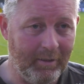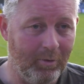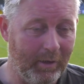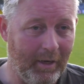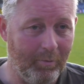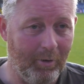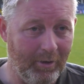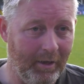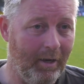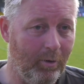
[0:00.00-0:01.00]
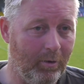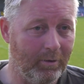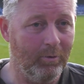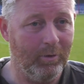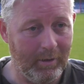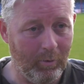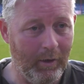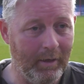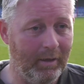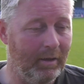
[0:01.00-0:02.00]
do we get him on now or do we
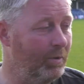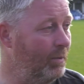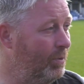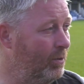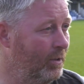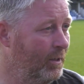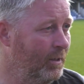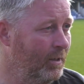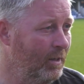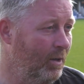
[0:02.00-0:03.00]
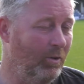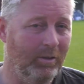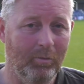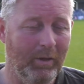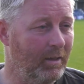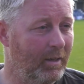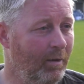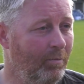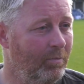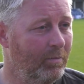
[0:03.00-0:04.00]
wait a little bit, but I wanted to win the game.